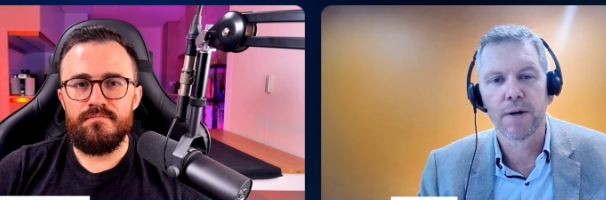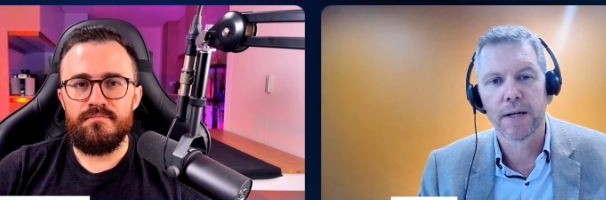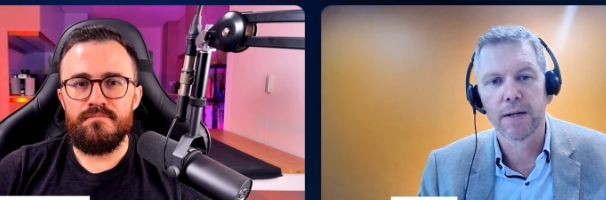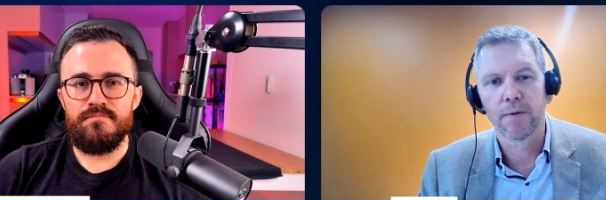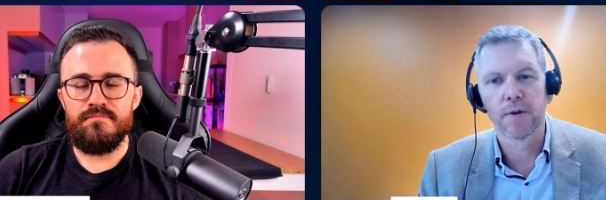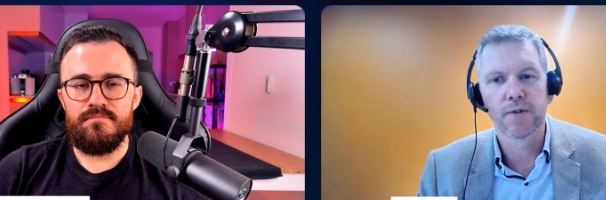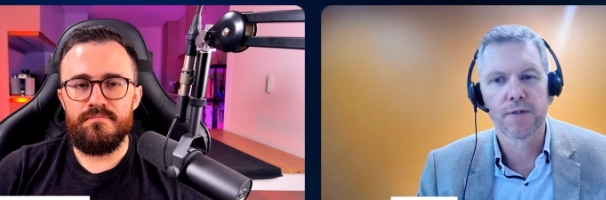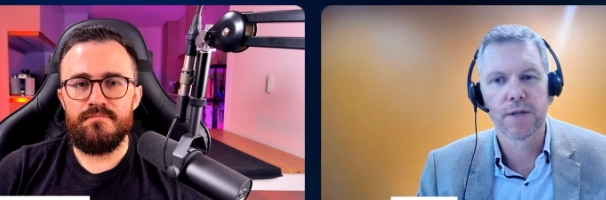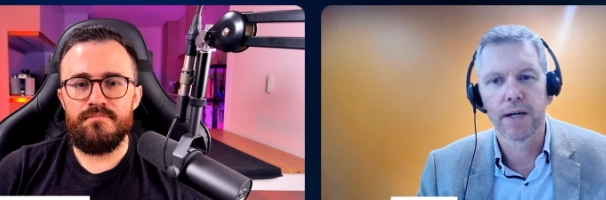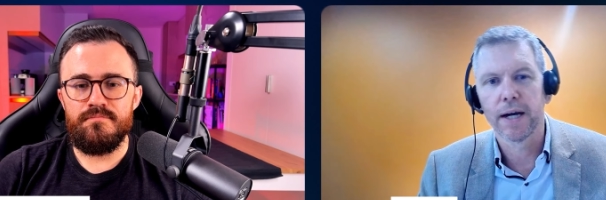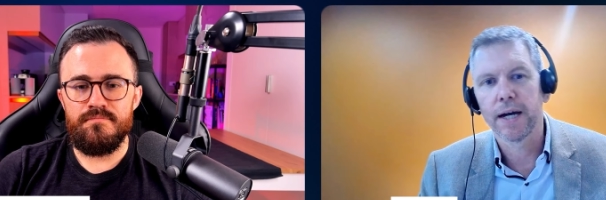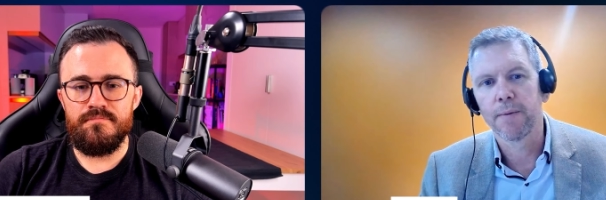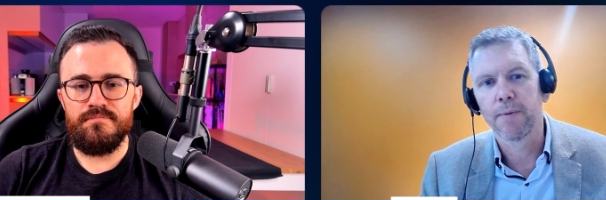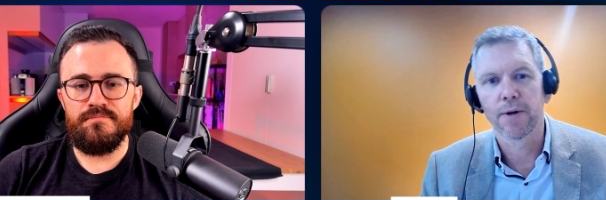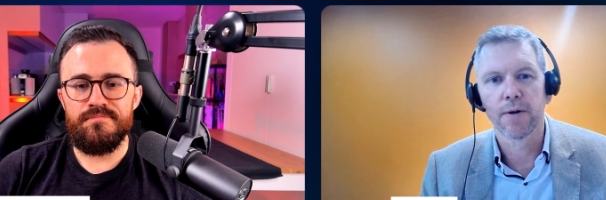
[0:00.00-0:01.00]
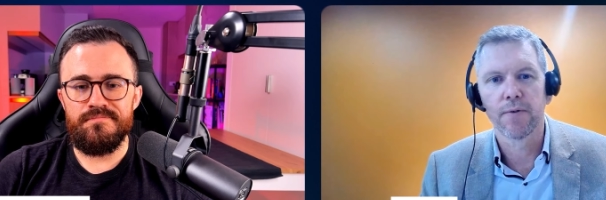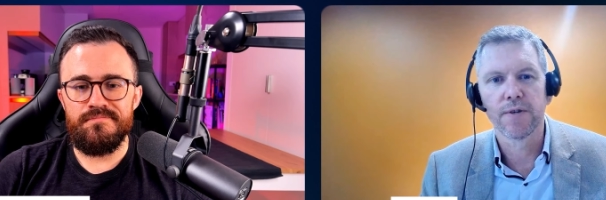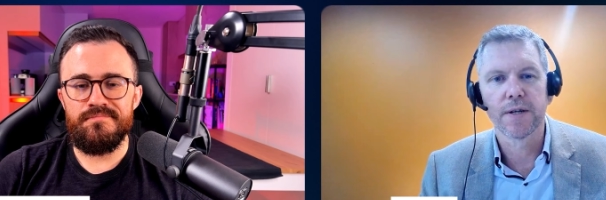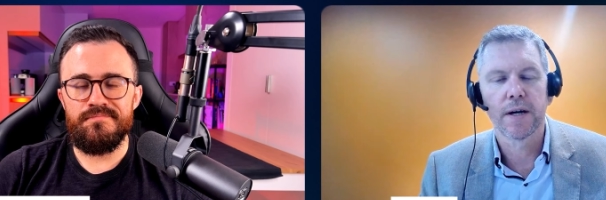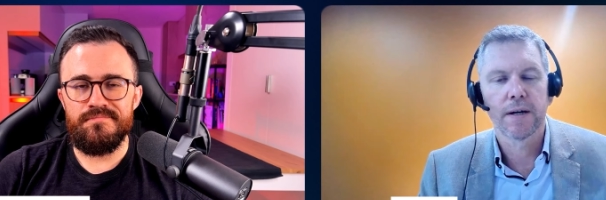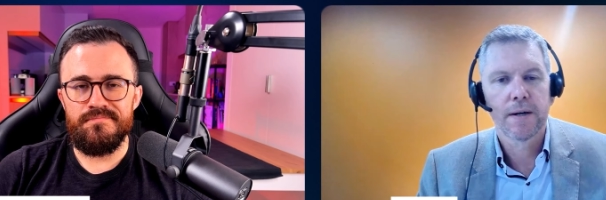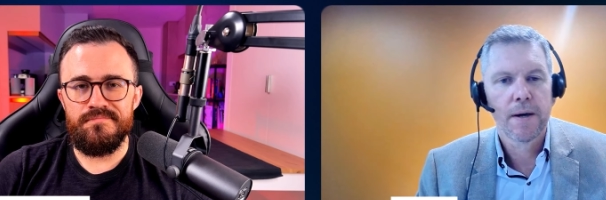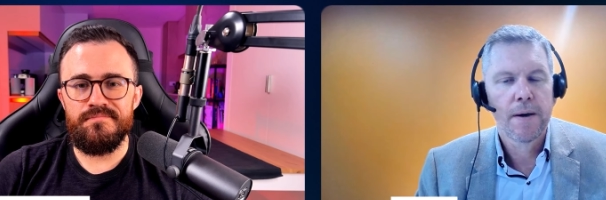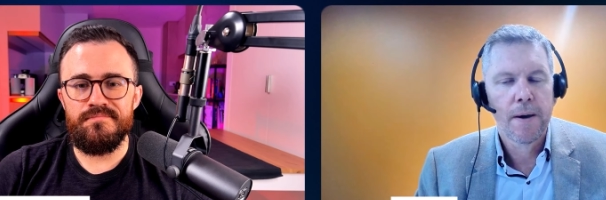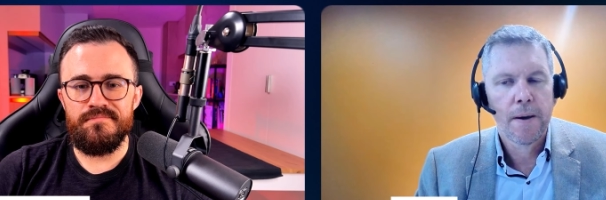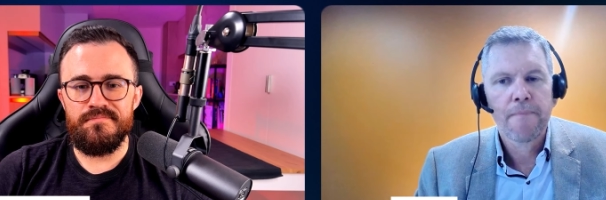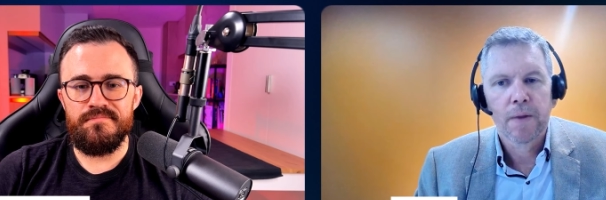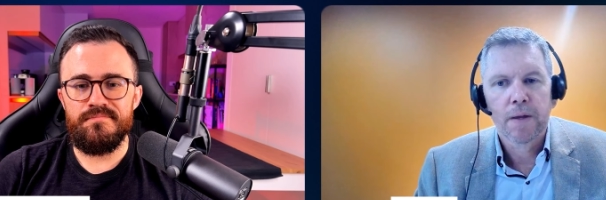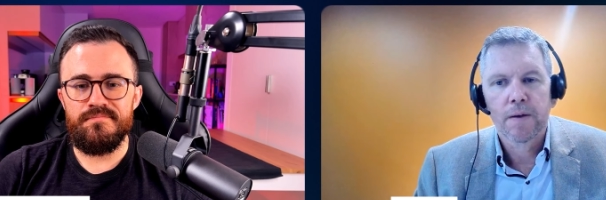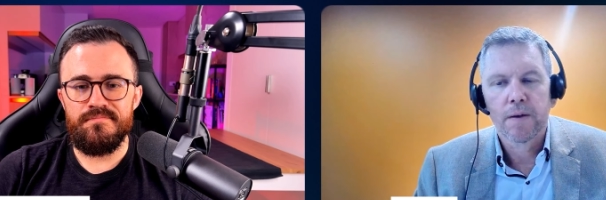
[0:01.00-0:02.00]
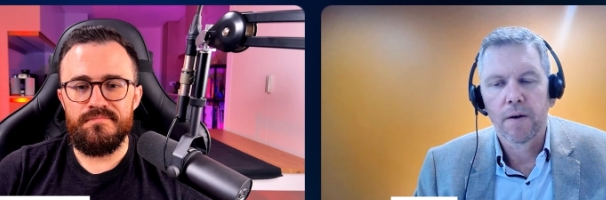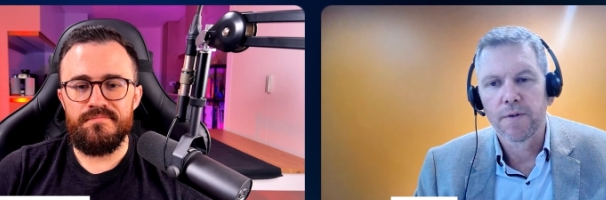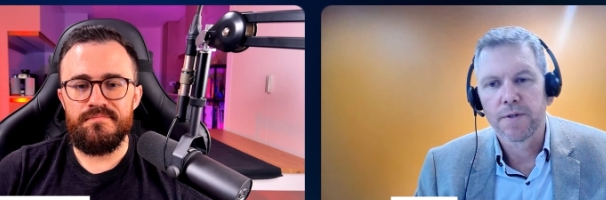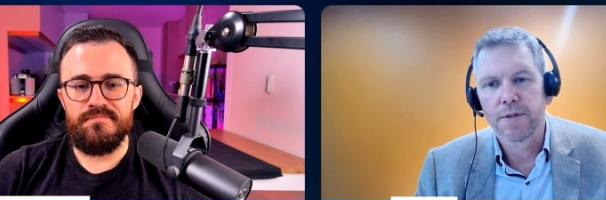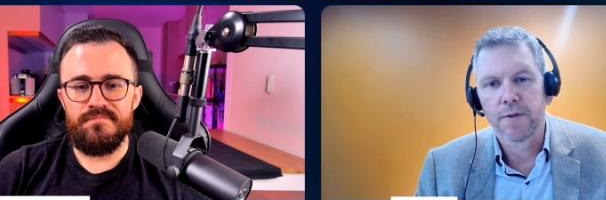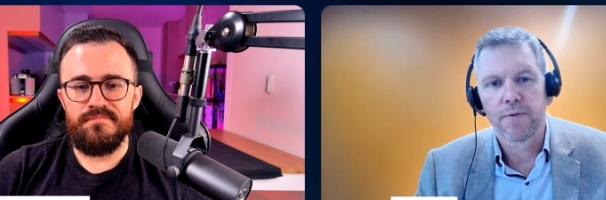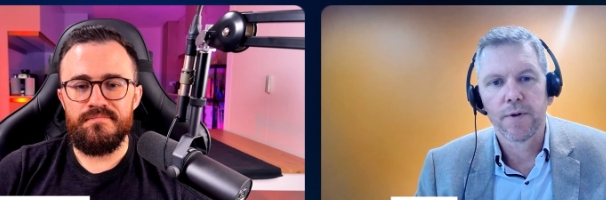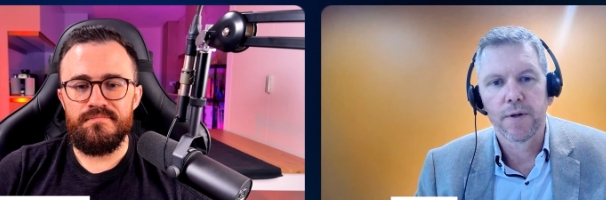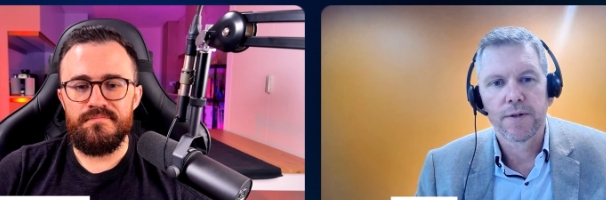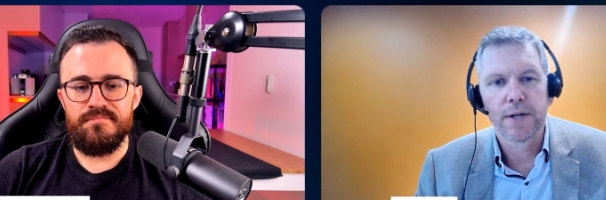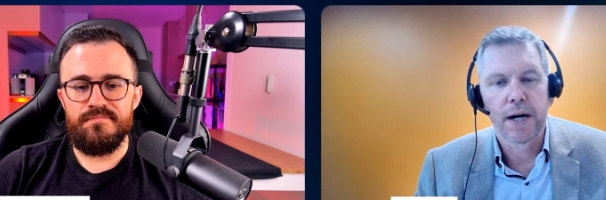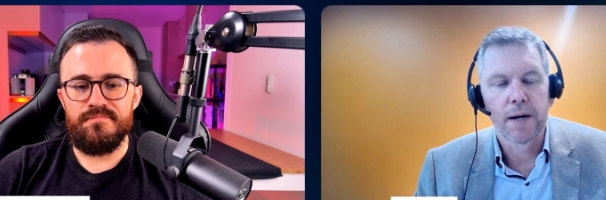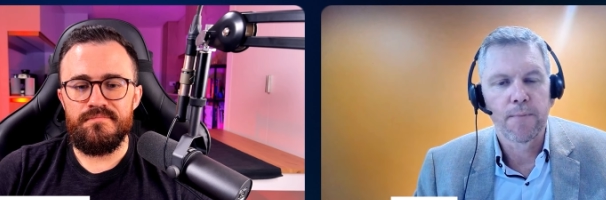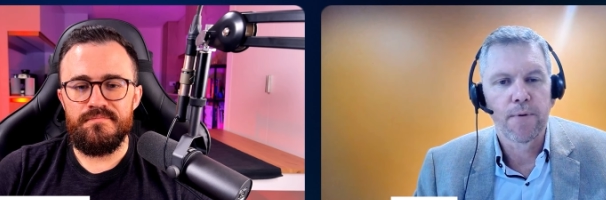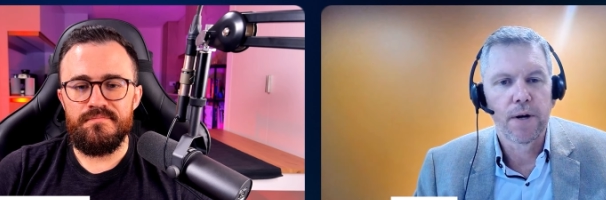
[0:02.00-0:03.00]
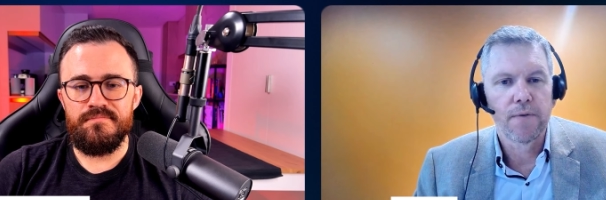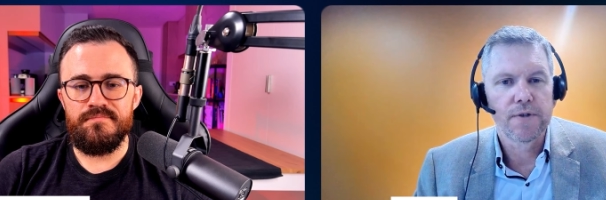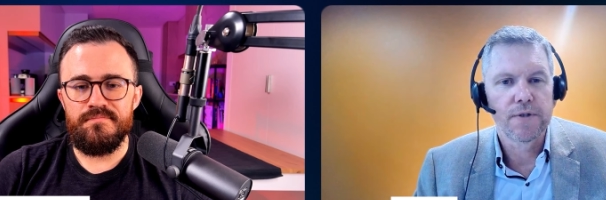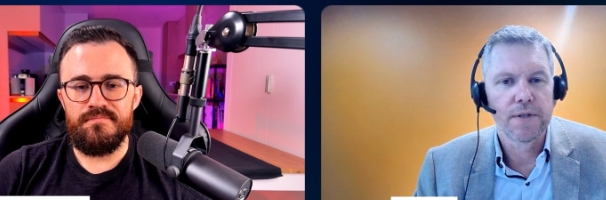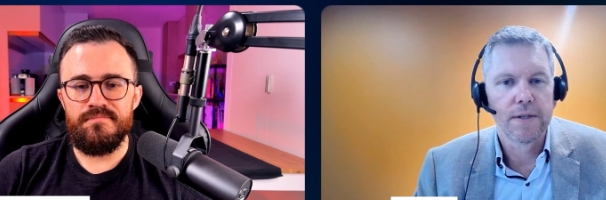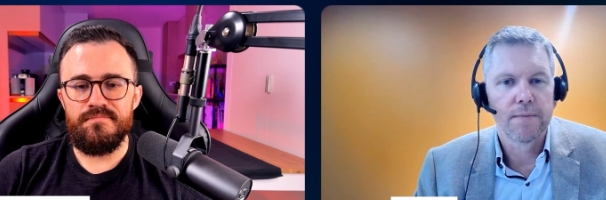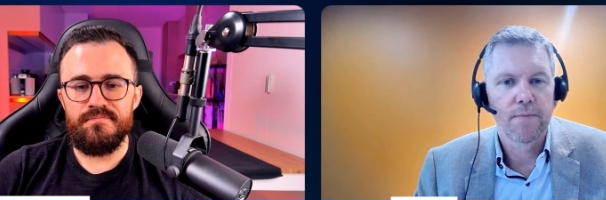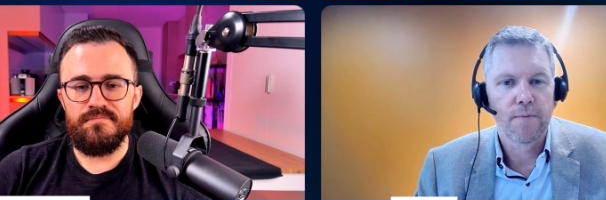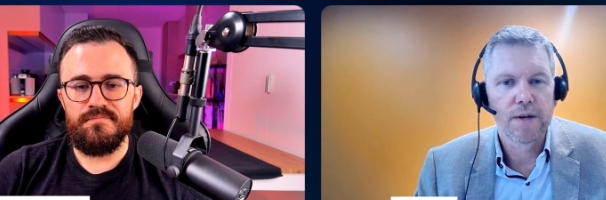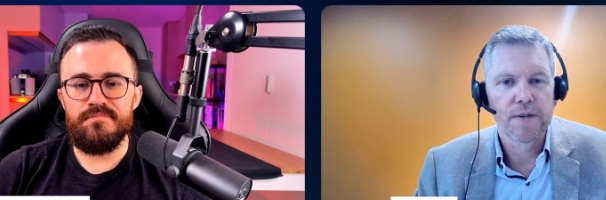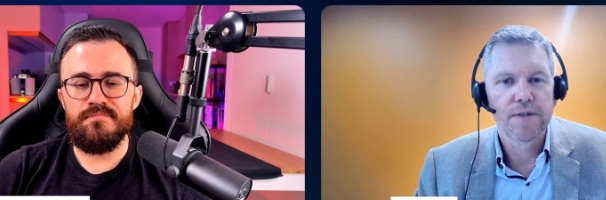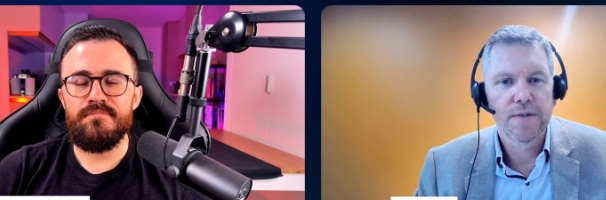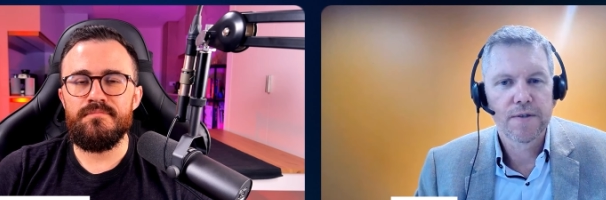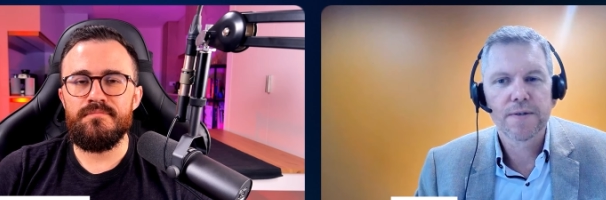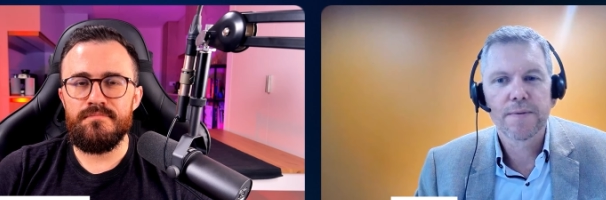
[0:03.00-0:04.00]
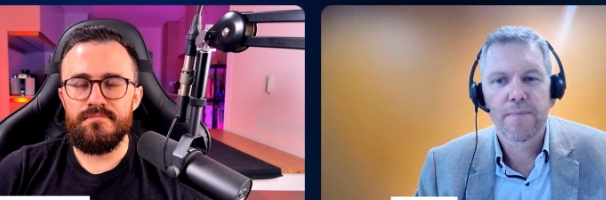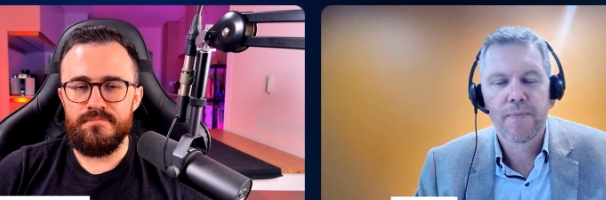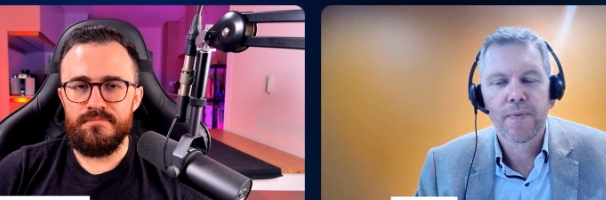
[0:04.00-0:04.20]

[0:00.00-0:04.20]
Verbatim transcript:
Speaker 1: It'll just say, "Hey, we got a visitor," obviously for data privacy reasons.